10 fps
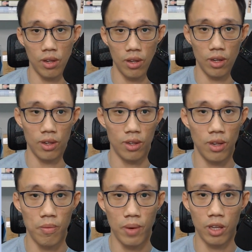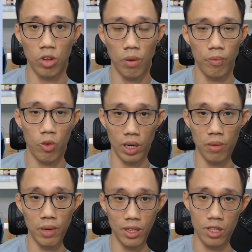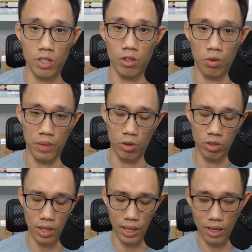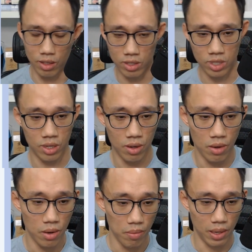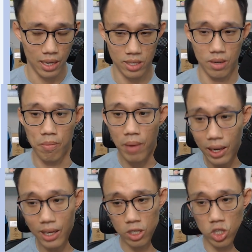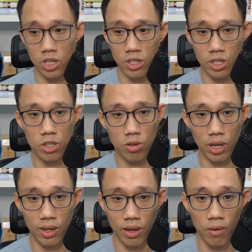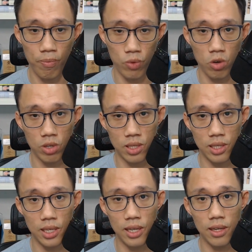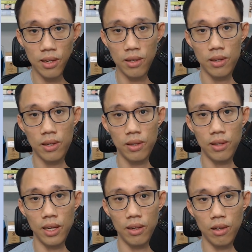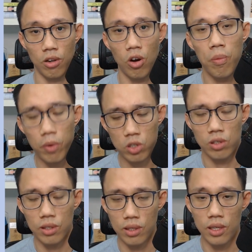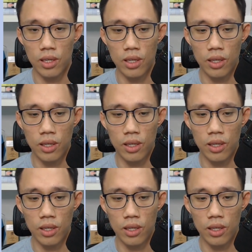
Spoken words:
in my top recommendation to my own clients. But as the market changes right now, you'll see that opportunity